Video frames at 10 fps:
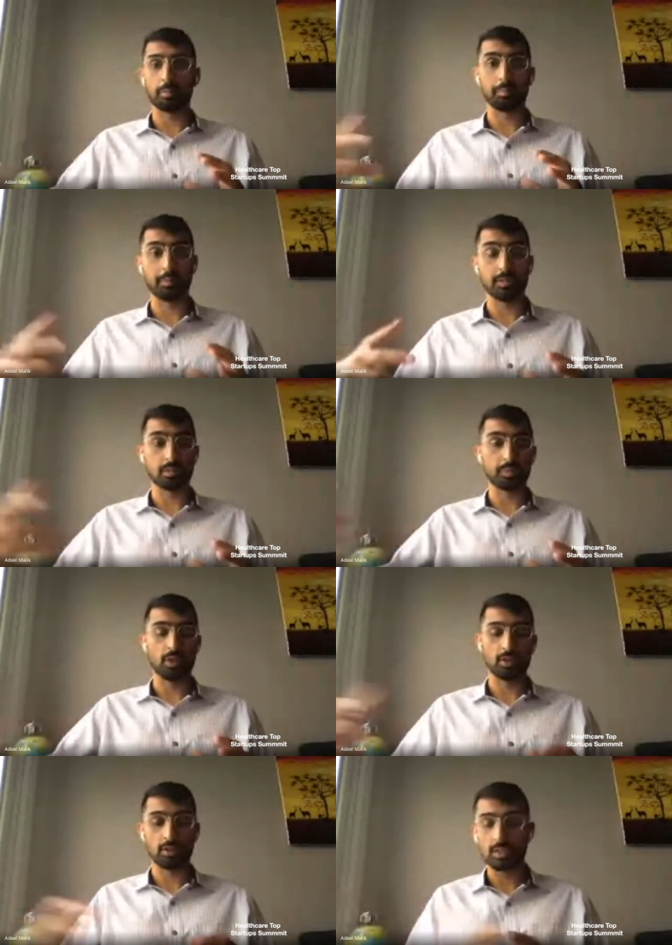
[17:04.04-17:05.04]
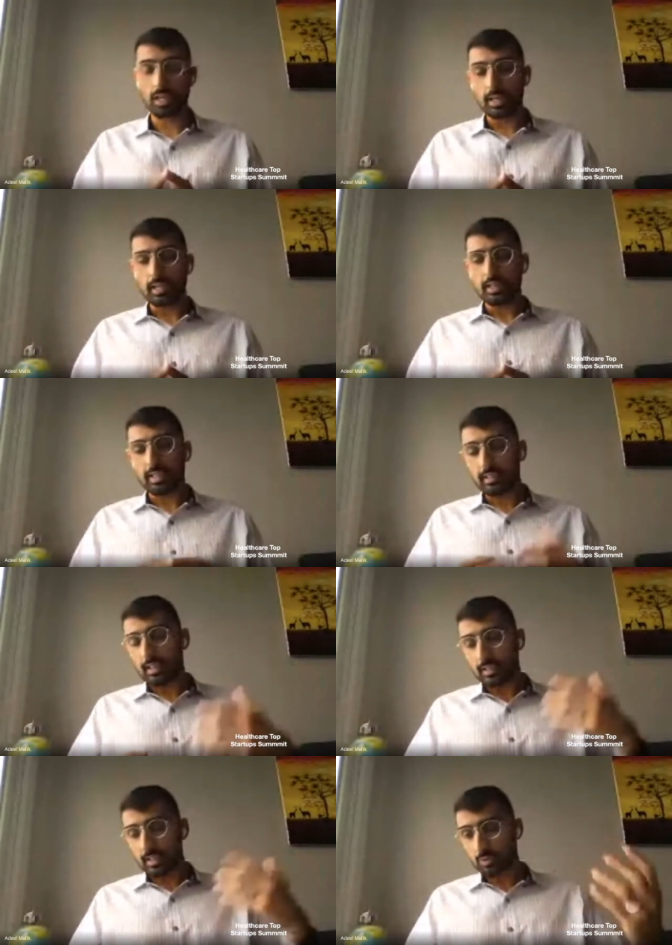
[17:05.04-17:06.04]
business partners.
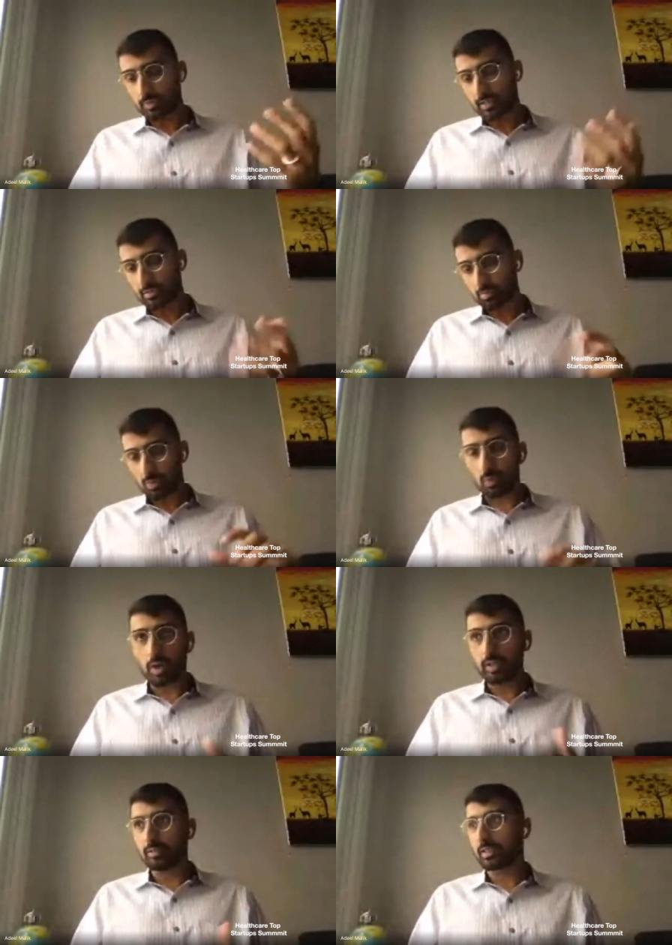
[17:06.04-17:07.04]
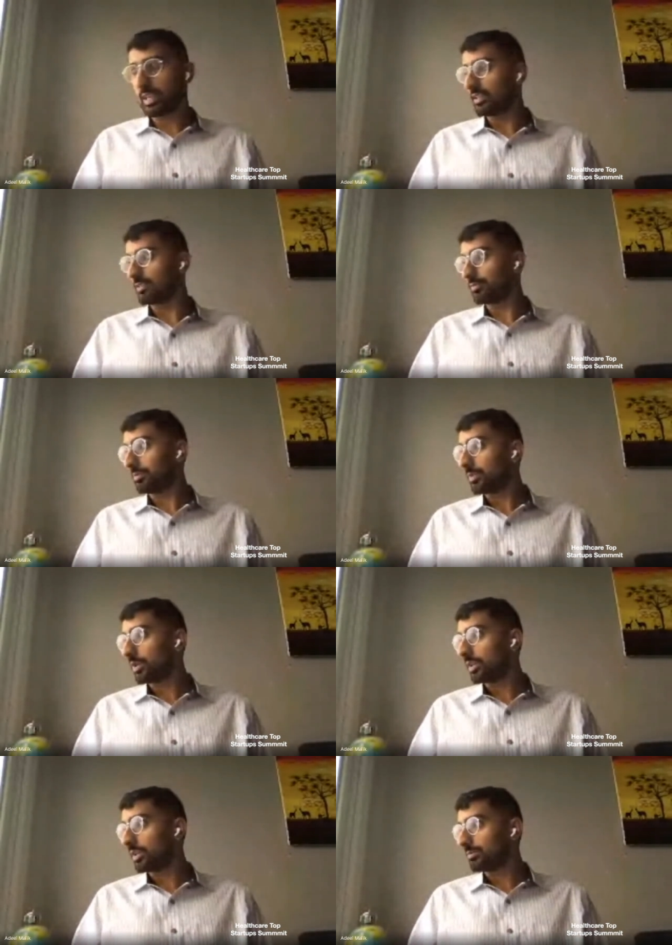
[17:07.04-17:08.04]
That's one kind of
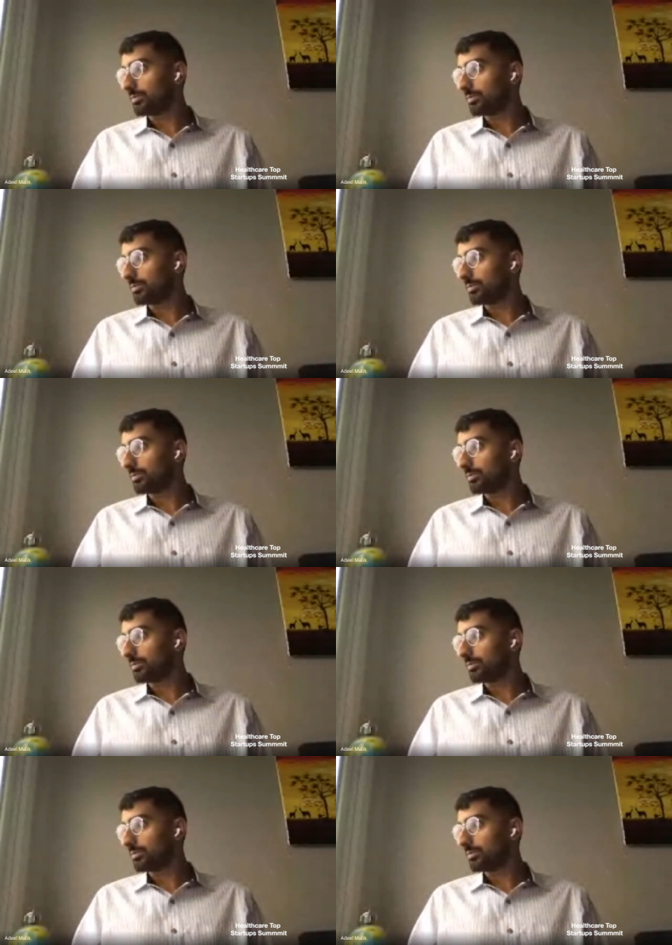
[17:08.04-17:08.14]
more.